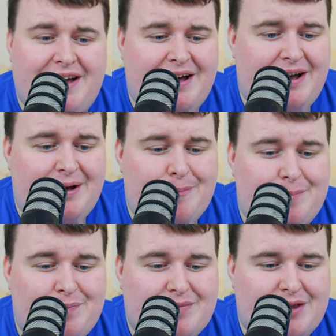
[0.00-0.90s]

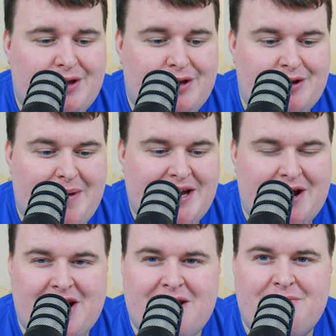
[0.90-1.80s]
You may
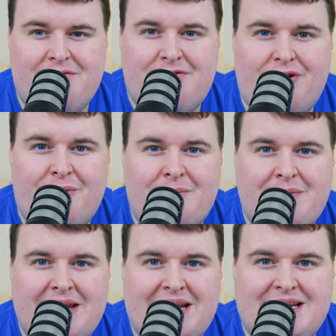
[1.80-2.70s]
know him from
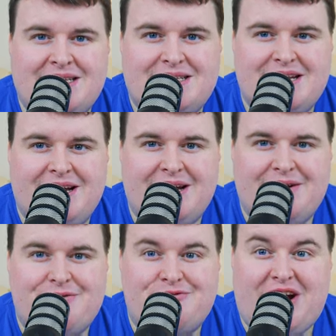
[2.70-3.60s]
his
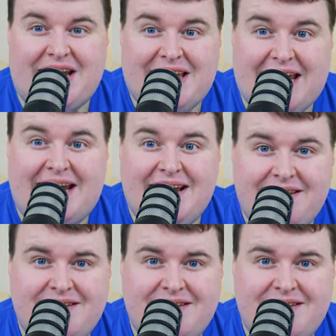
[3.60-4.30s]
ranking